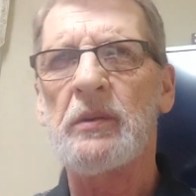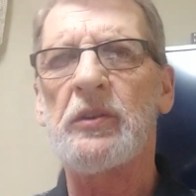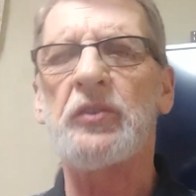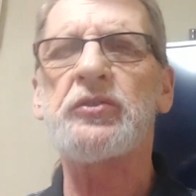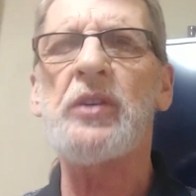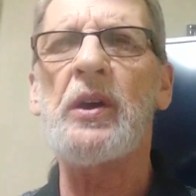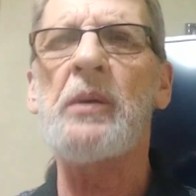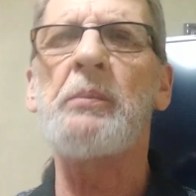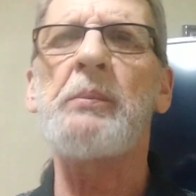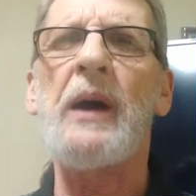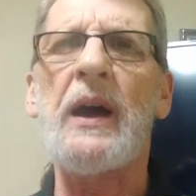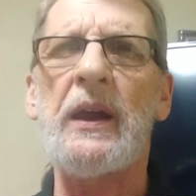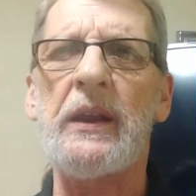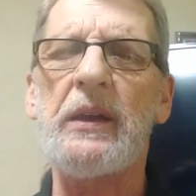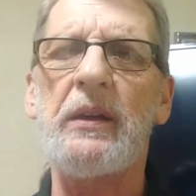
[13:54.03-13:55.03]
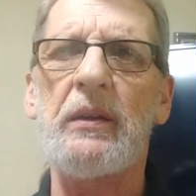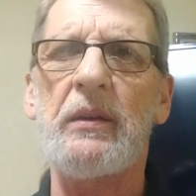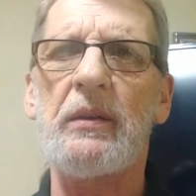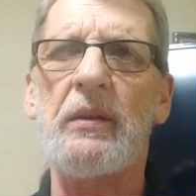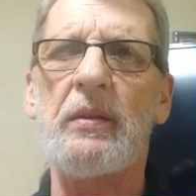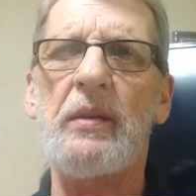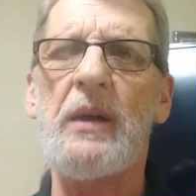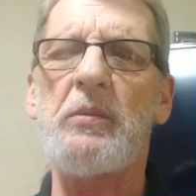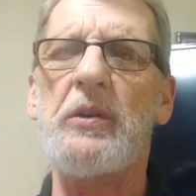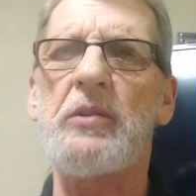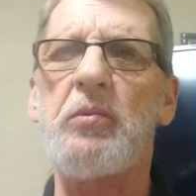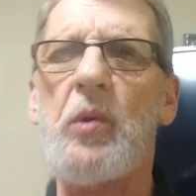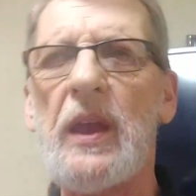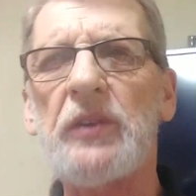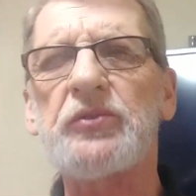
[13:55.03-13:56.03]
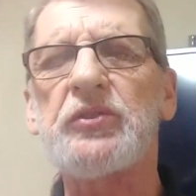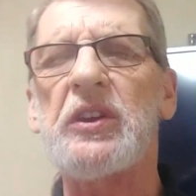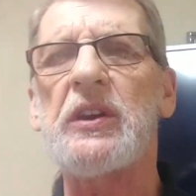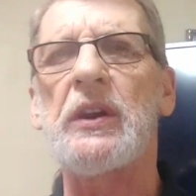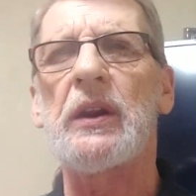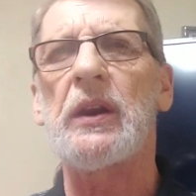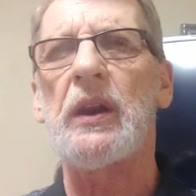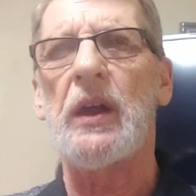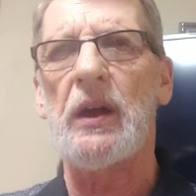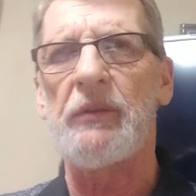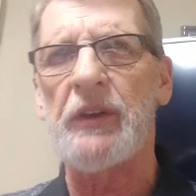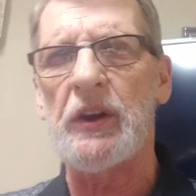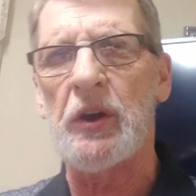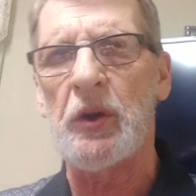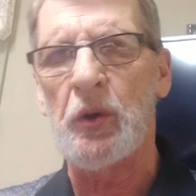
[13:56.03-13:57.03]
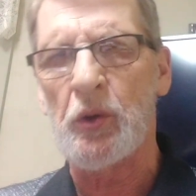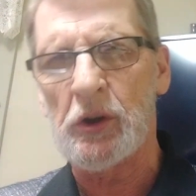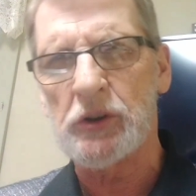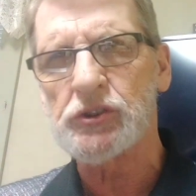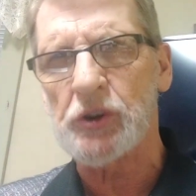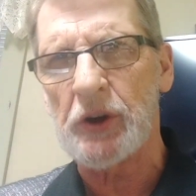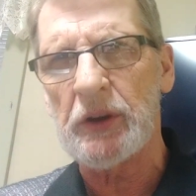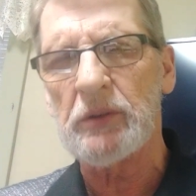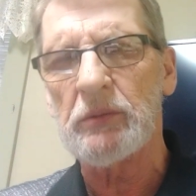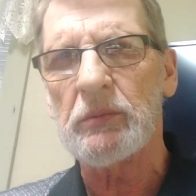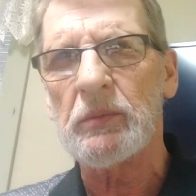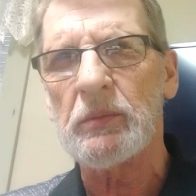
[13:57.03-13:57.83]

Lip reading: to somebody that would raise it and love it and nurture it